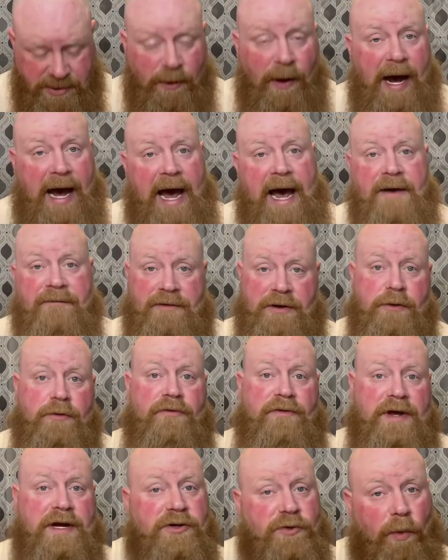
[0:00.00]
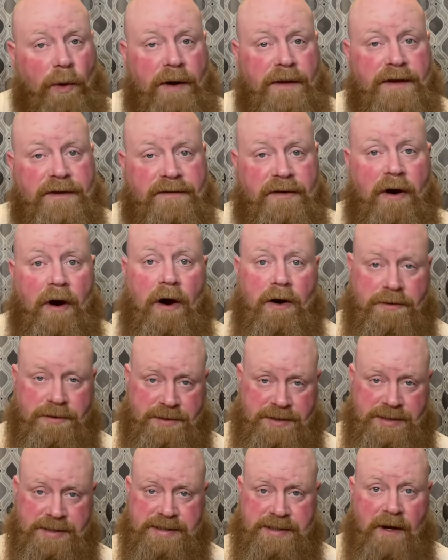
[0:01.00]
I have used each one of these
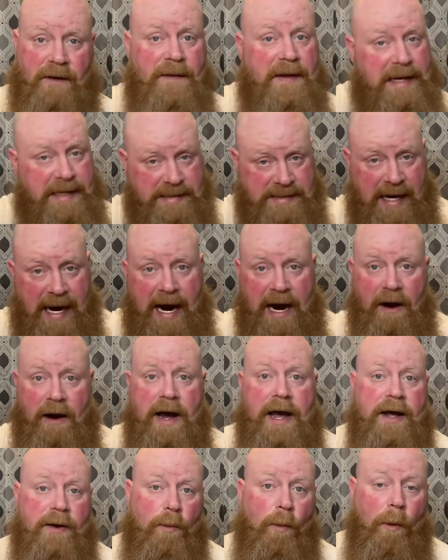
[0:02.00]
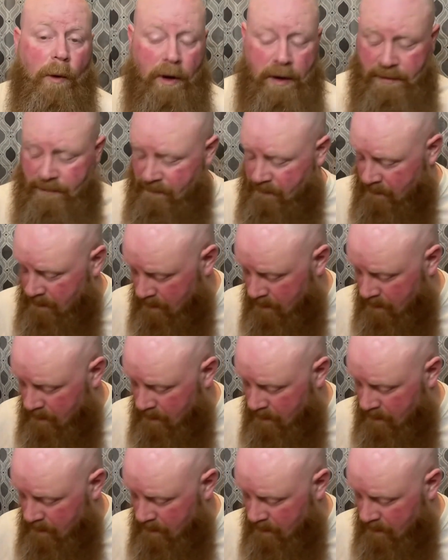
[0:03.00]
cartridges on the entire head once.